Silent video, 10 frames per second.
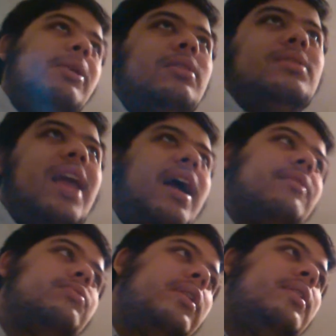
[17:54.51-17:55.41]
mean, yeah,
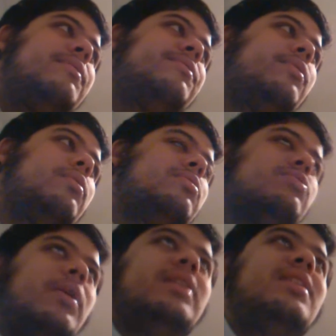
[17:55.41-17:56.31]
24
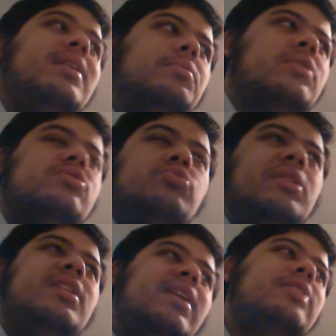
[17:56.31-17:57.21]
20, it was
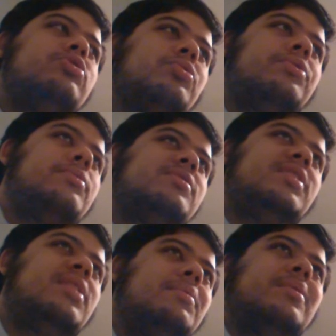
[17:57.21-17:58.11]
29 to
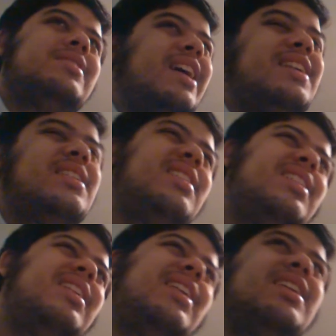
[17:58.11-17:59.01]
13, and was like,
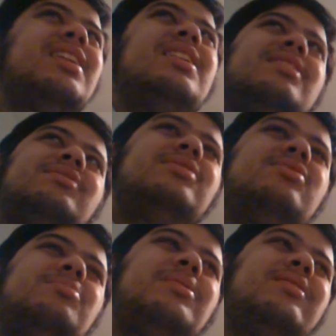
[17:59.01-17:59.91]
huh, going
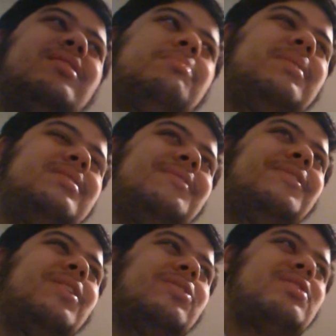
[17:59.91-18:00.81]
to be a little bit
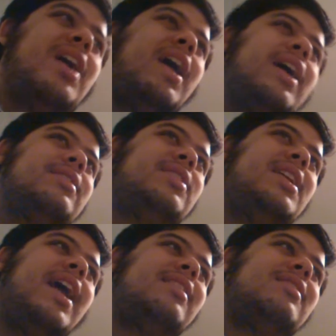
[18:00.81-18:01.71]
difficult.
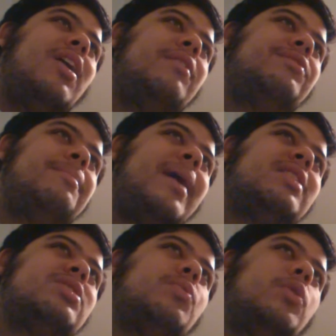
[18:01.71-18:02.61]
The end of the
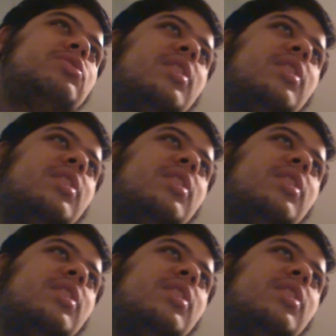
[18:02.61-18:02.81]
match was